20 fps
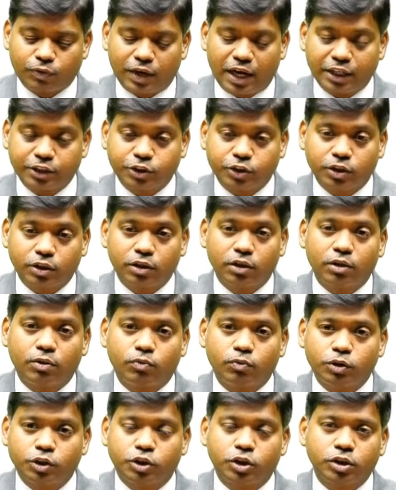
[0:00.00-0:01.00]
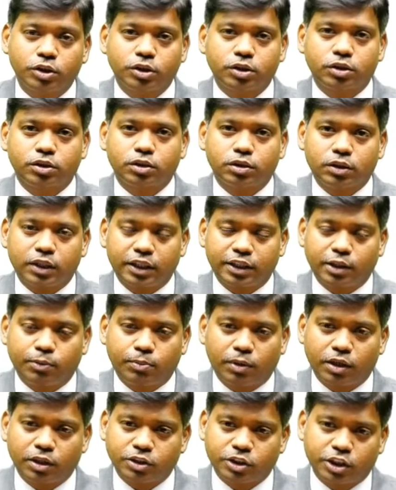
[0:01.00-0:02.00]
fracture which is
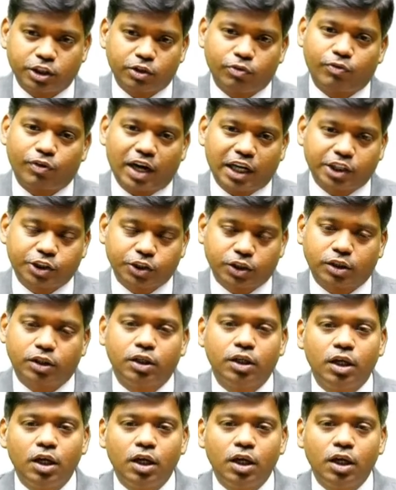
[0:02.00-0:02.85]
nothing but a C2 fracture.